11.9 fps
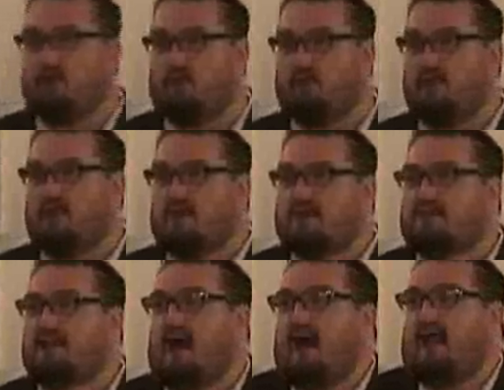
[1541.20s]
new.
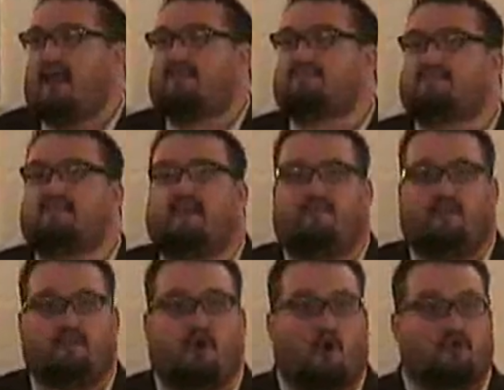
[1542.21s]
God has
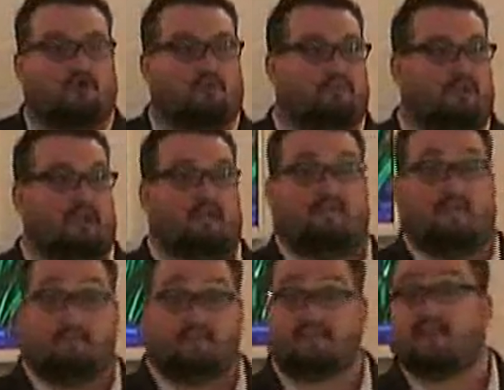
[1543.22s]
given those who believe
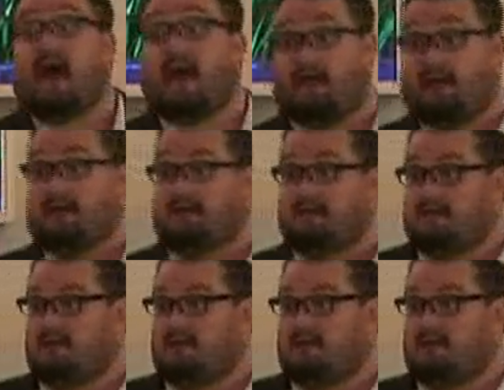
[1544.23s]
in the Messiah,